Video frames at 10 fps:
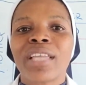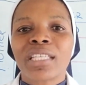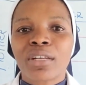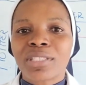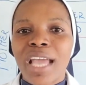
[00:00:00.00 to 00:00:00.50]
the
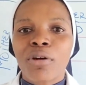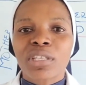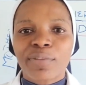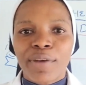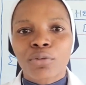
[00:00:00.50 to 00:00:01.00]

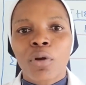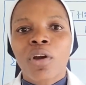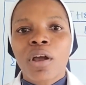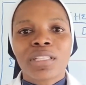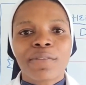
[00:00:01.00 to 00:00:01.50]
heterozygous factor,
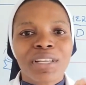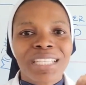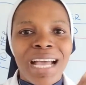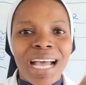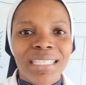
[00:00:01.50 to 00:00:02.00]
the
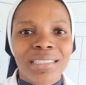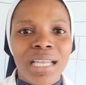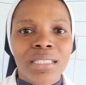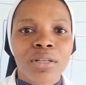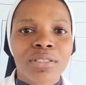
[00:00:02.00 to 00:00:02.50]
father has the
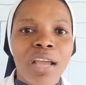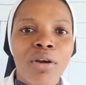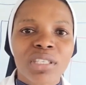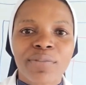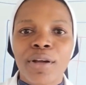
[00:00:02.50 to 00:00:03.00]

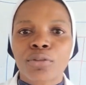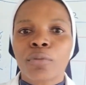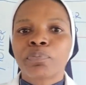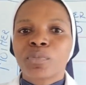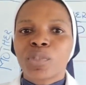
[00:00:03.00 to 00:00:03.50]
heterozygous factor,
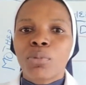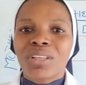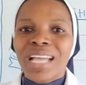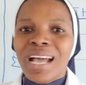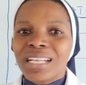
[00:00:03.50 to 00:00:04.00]
the
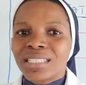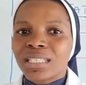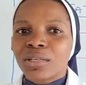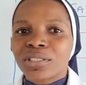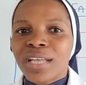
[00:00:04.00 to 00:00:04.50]
mother has the
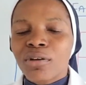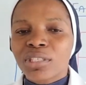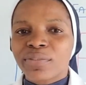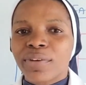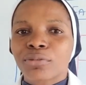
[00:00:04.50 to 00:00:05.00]

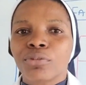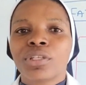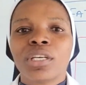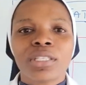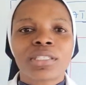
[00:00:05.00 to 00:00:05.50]
heterozygous factor,
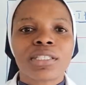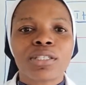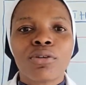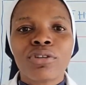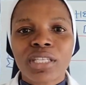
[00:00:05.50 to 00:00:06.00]
this is
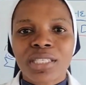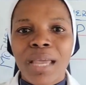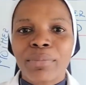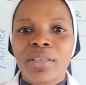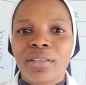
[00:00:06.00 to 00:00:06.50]
the only
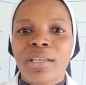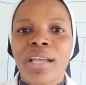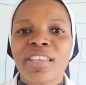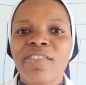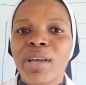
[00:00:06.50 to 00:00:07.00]
time you
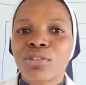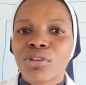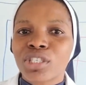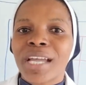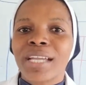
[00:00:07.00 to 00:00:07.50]
can give birth
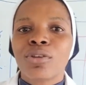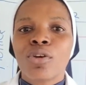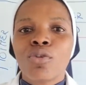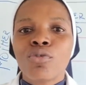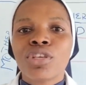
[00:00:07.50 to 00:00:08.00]
to a child
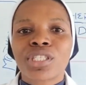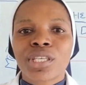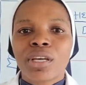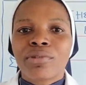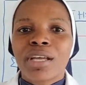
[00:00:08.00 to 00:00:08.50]
who is
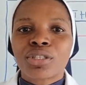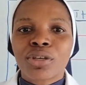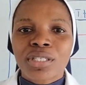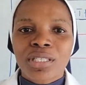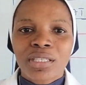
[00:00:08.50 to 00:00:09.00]

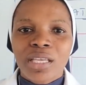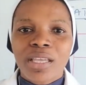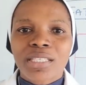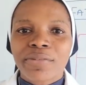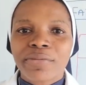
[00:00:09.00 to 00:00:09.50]
resource
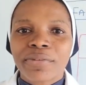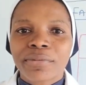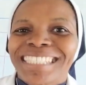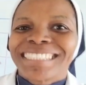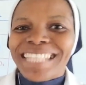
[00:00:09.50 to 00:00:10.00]
negative.
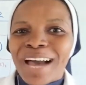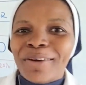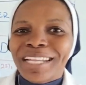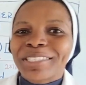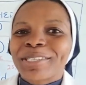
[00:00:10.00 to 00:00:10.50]
Now
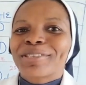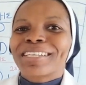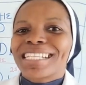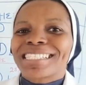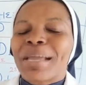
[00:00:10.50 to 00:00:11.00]
let us
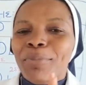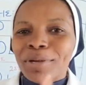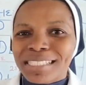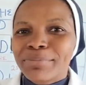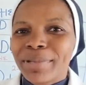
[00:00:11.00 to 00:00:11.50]
look at the
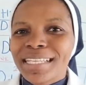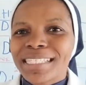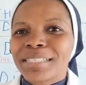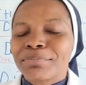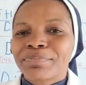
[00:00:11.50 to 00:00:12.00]

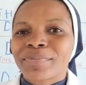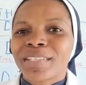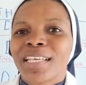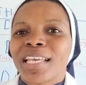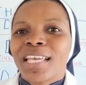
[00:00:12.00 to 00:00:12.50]
possibility.
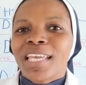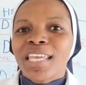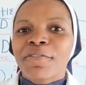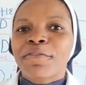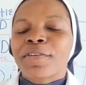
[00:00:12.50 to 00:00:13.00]

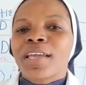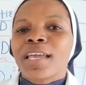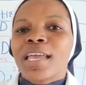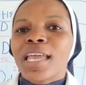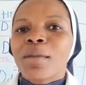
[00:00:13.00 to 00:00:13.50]

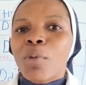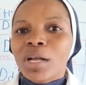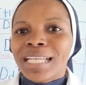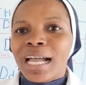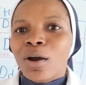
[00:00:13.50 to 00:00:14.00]
If a
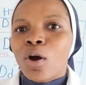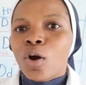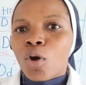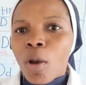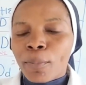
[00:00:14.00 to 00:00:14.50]
mother
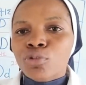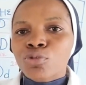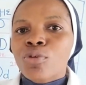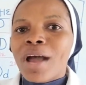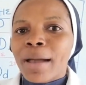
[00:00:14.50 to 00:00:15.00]
or couples
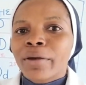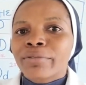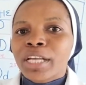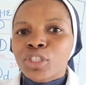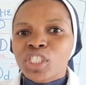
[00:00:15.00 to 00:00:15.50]
who are
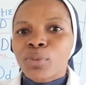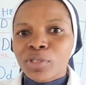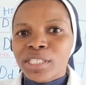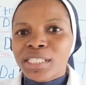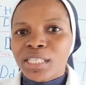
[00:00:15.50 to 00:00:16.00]
resource
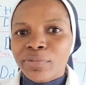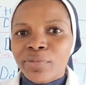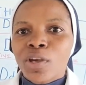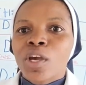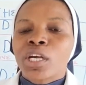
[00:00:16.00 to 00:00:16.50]
positive,
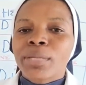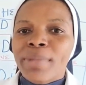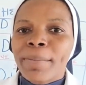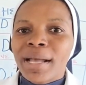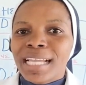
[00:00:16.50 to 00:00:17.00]

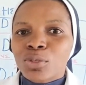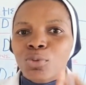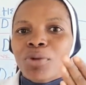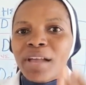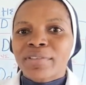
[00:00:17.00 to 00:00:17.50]
remember
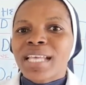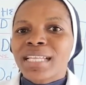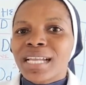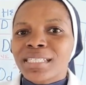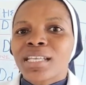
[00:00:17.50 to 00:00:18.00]
that we have
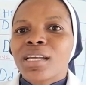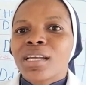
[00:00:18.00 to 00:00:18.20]
said that